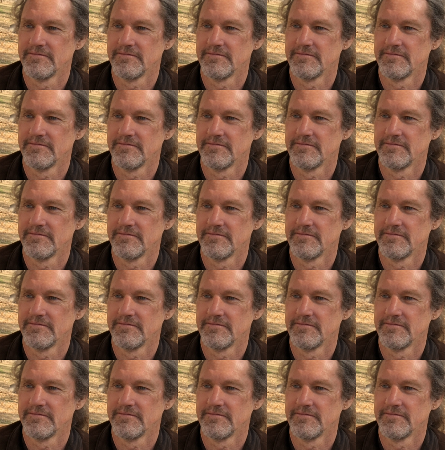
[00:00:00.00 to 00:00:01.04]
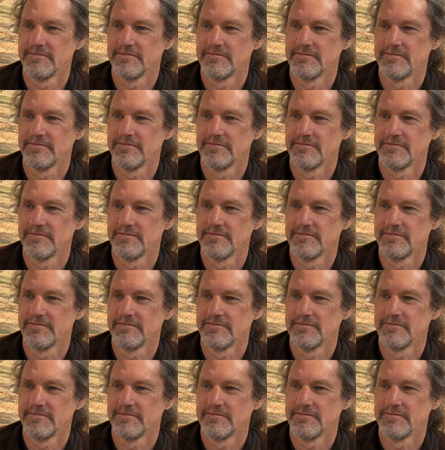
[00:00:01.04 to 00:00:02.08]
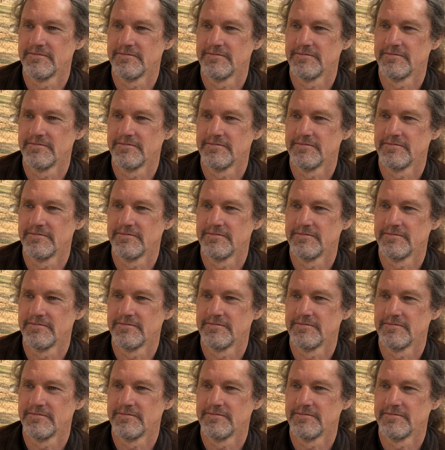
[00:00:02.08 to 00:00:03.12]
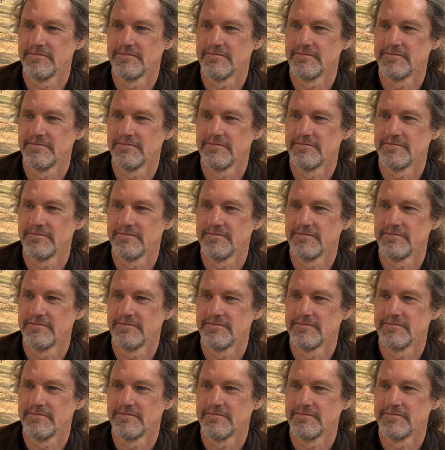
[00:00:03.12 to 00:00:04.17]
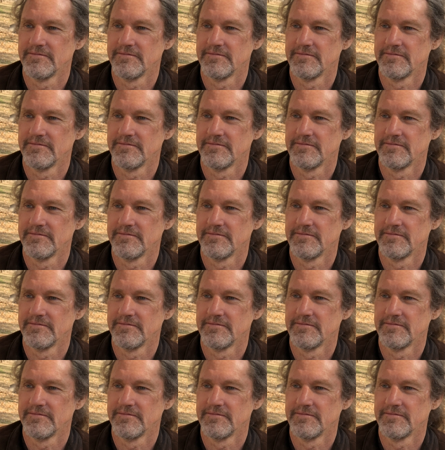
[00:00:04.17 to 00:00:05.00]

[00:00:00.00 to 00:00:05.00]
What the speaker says: (no lip movement)